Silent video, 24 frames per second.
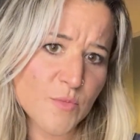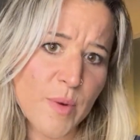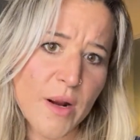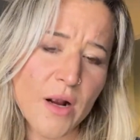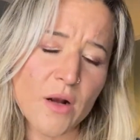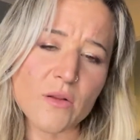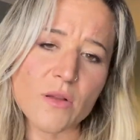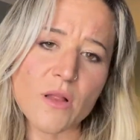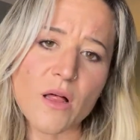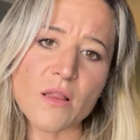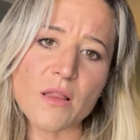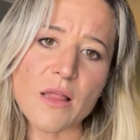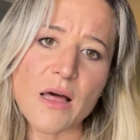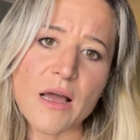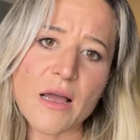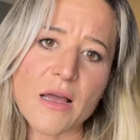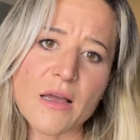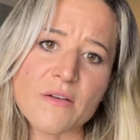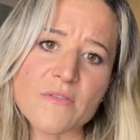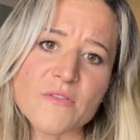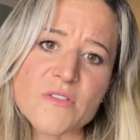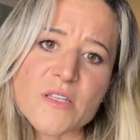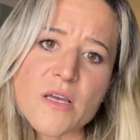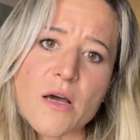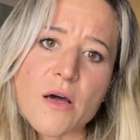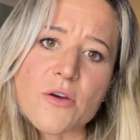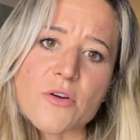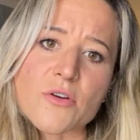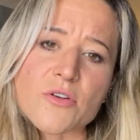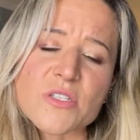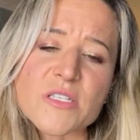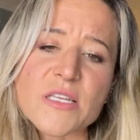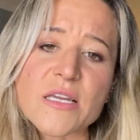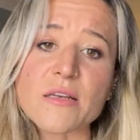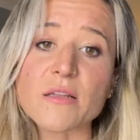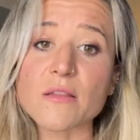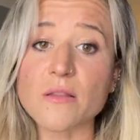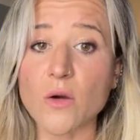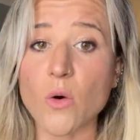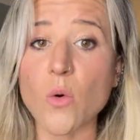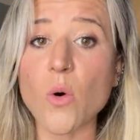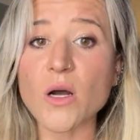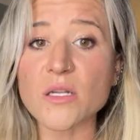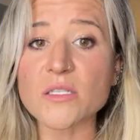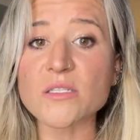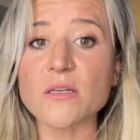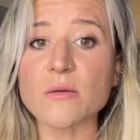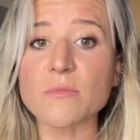parallel lives, understanding the
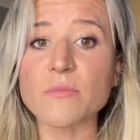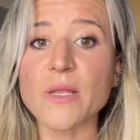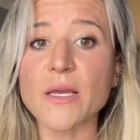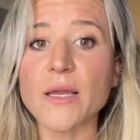quantum.